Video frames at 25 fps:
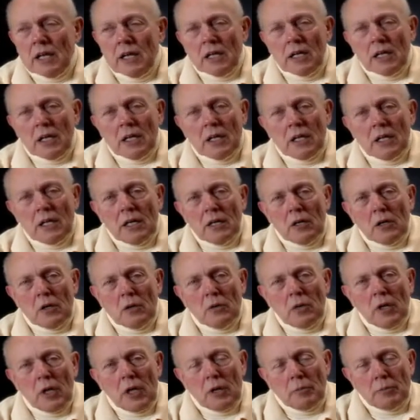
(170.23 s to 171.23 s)

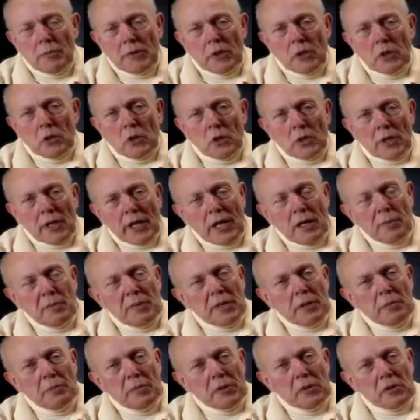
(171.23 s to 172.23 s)
a bill,
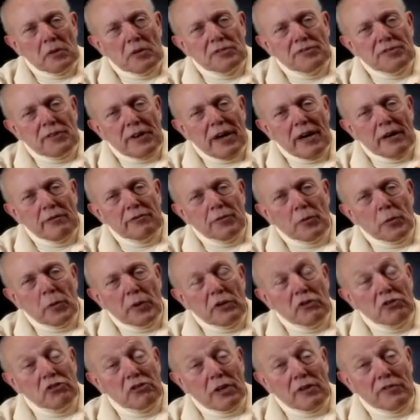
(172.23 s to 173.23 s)
AB Bill
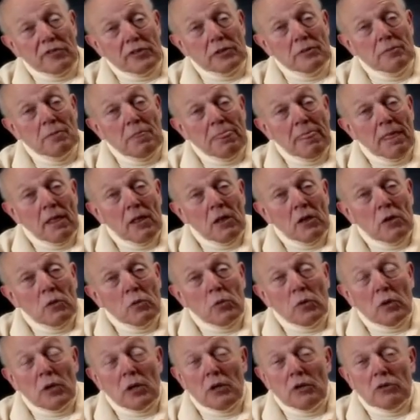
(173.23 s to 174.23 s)
547,
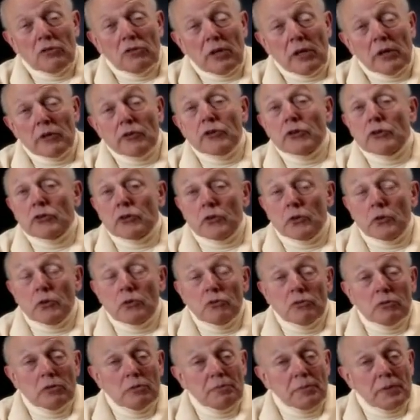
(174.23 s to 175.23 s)
was
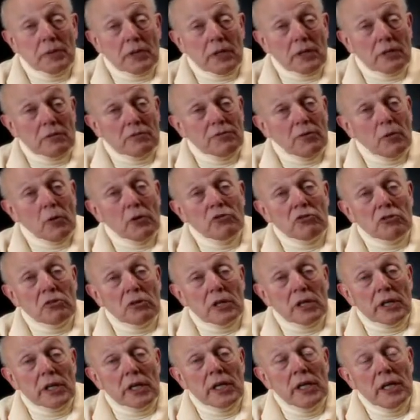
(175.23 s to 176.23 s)
introduced, but
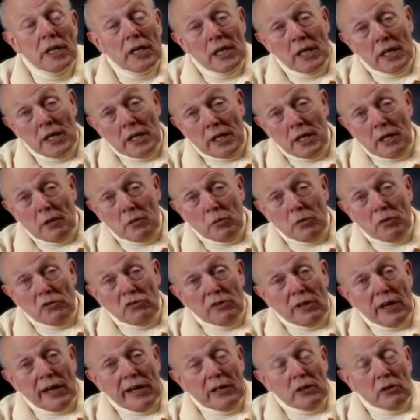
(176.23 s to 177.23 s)
unfortunately, it
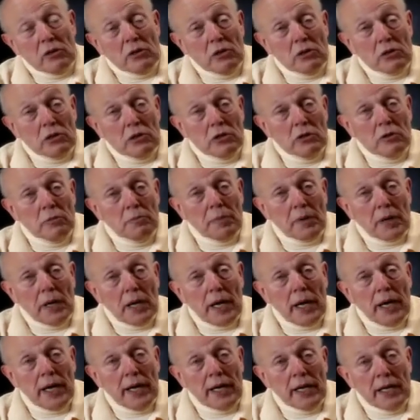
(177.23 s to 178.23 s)
was not heard
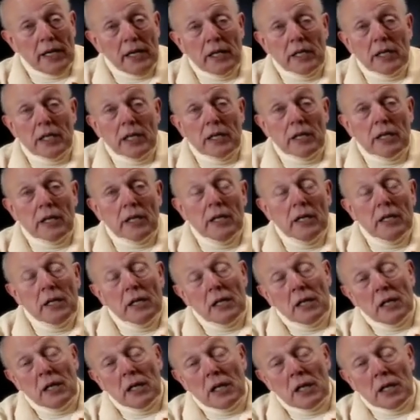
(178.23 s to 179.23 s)
by any
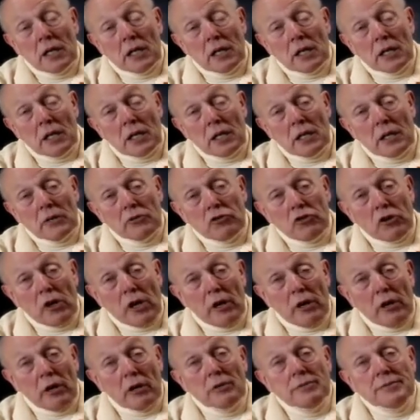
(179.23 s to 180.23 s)

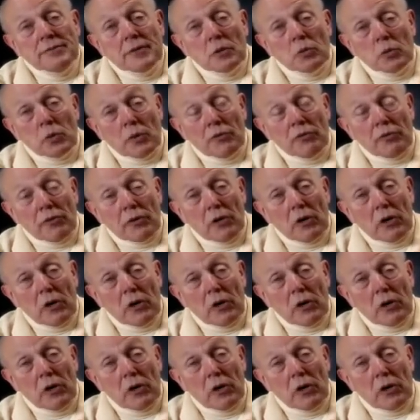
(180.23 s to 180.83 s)
chair with